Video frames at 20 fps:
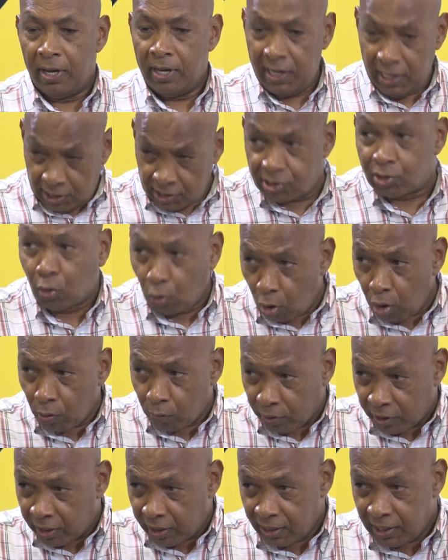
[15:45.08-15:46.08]
he's
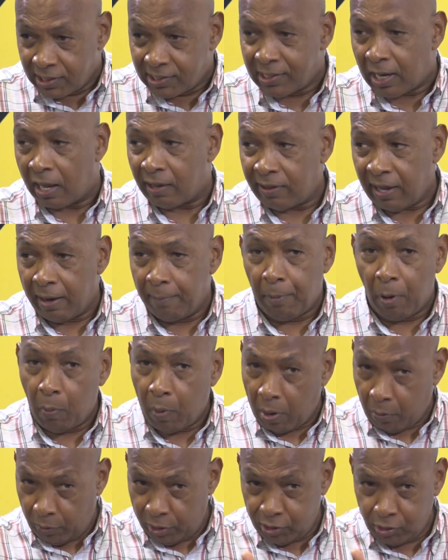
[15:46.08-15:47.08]
growing. He's not there. But
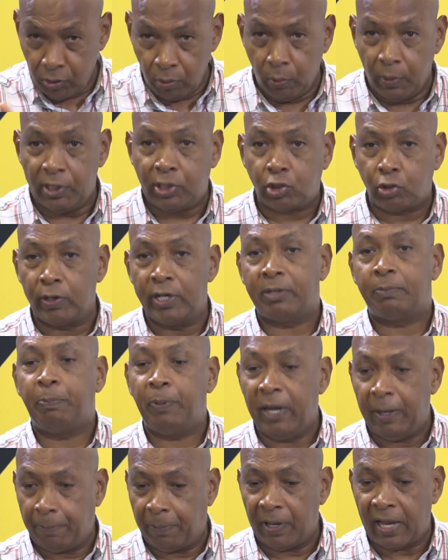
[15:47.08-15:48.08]
what we do, we treat
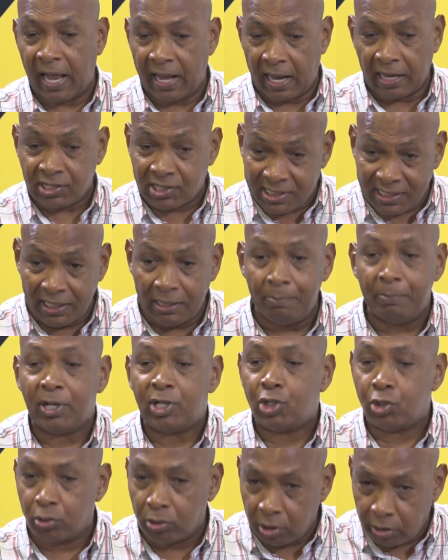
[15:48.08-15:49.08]
people that are still
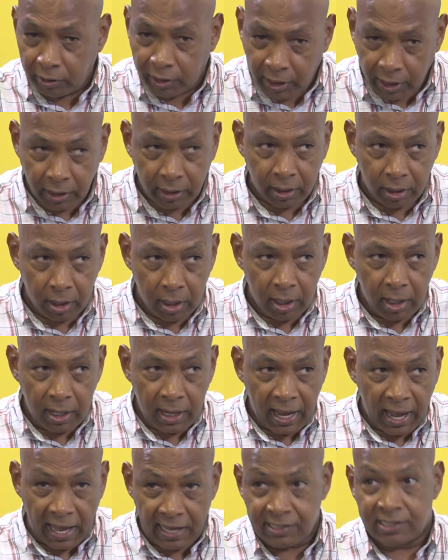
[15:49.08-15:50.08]
maturing
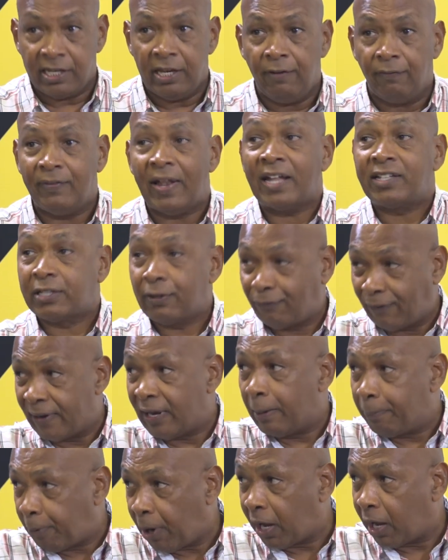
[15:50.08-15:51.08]
as if that's a
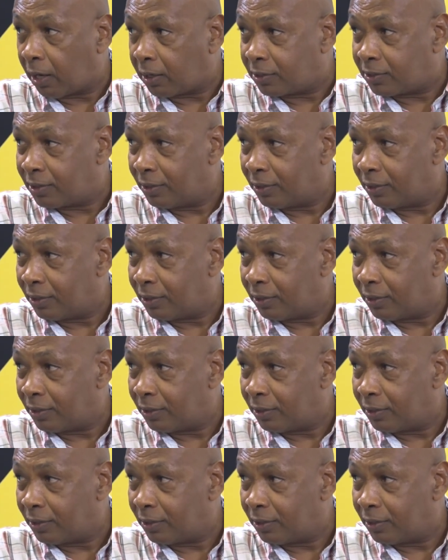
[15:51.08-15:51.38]
final product.